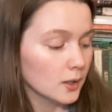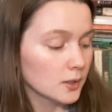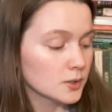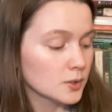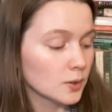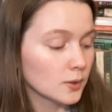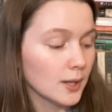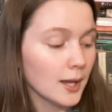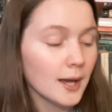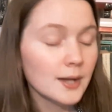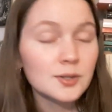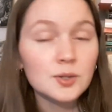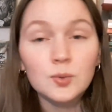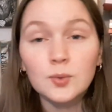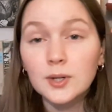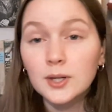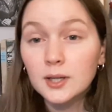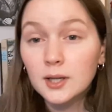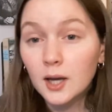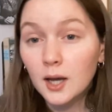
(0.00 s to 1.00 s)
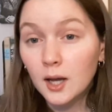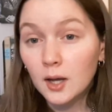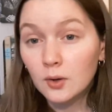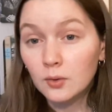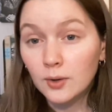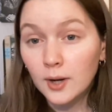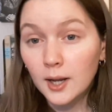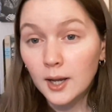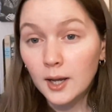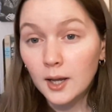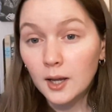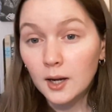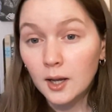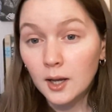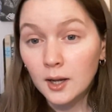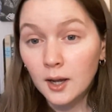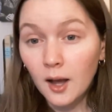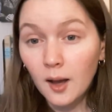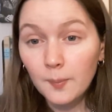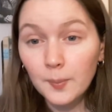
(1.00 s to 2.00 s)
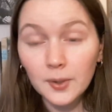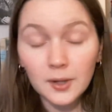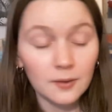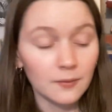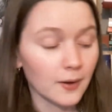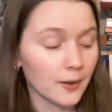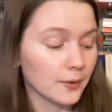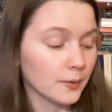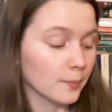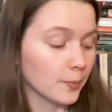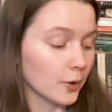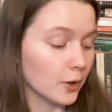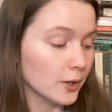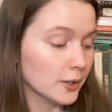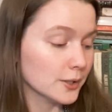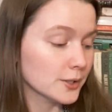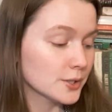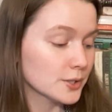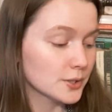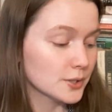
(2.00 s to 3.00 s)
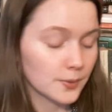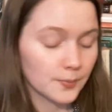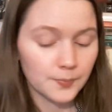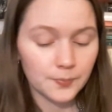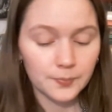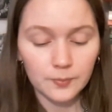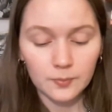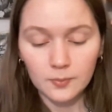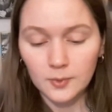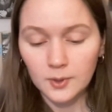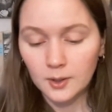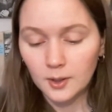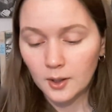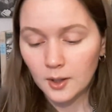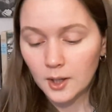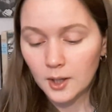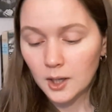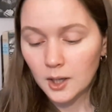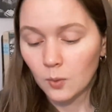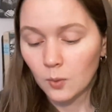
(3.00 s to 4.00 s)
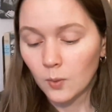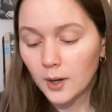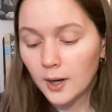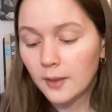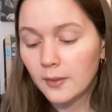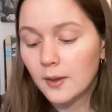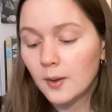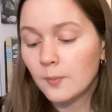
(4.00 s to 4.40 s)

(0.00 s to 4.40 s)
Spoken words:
So last week I read a couple of other books, one of